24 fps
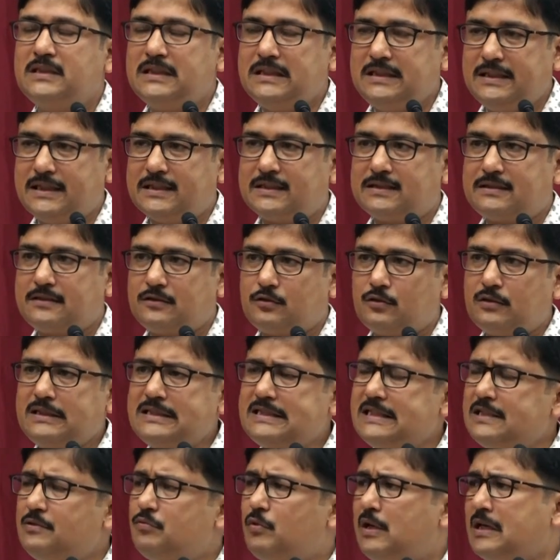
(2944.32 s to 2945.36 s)
Yes. So this
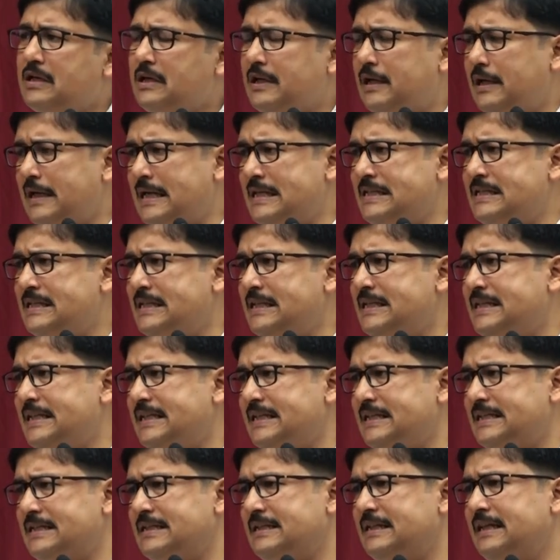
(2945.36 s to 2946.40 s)
is what
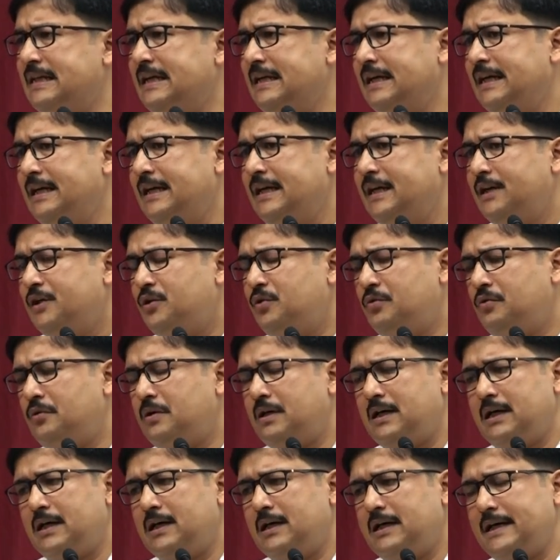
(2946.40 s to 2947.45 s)
agility is. You know,
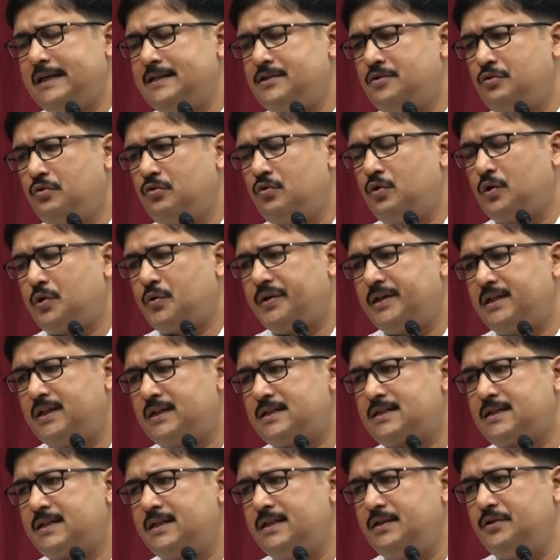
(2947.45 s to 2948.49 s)
uh, as you go to
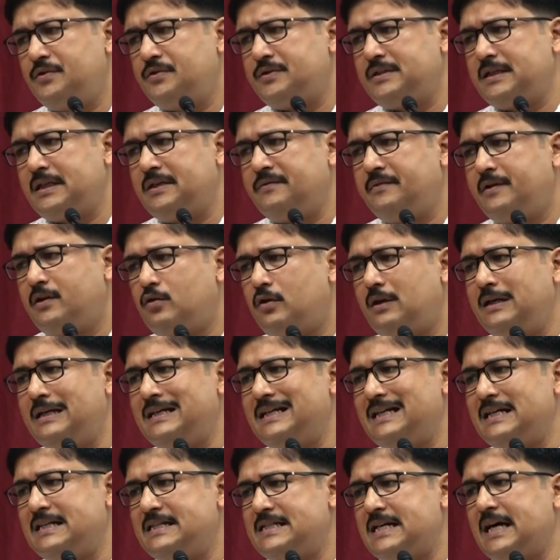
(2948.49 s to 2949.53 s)
industry, you say we call it
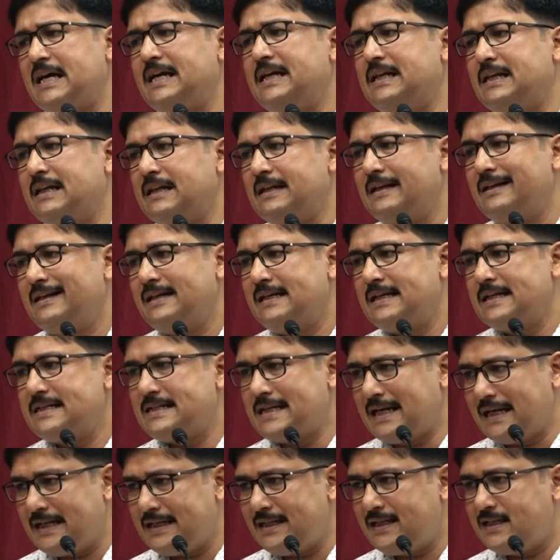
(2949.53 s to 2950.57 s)
agile.
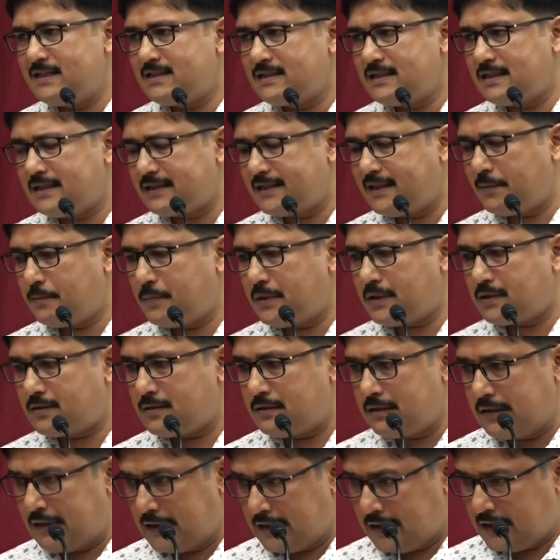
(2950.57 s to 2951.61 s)
Agile is nothing but,
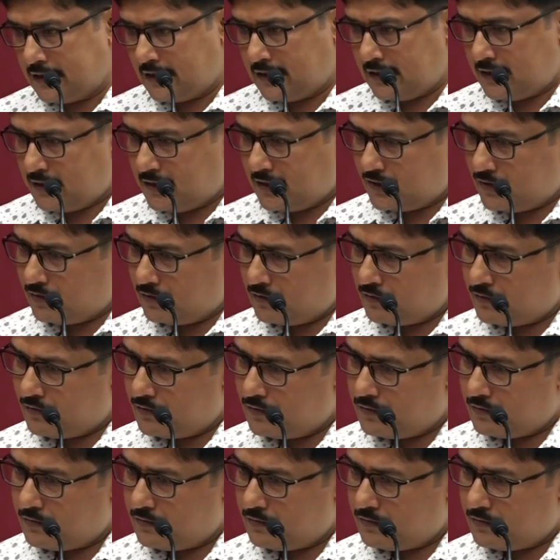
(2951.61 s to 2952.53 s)
you know,